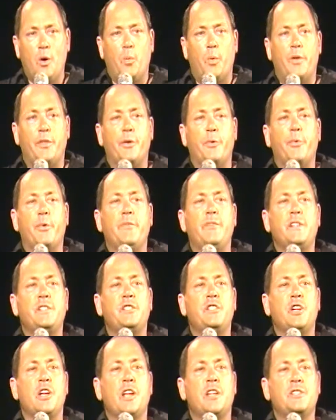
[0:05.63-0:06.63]
where the
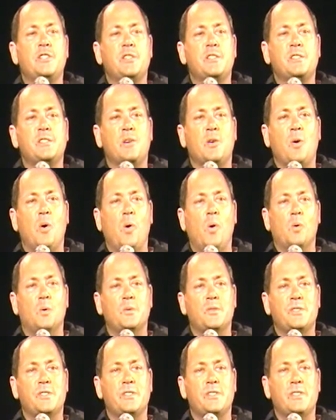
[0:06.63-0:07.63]
river changes
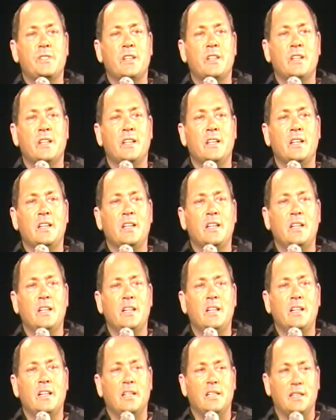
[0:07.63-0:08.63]
course,
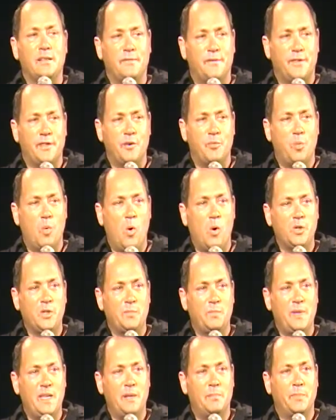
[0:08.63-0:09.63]
lived the
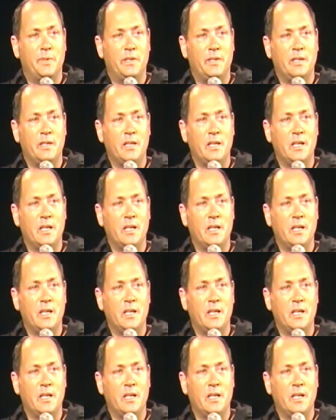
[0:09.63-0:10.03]
water people.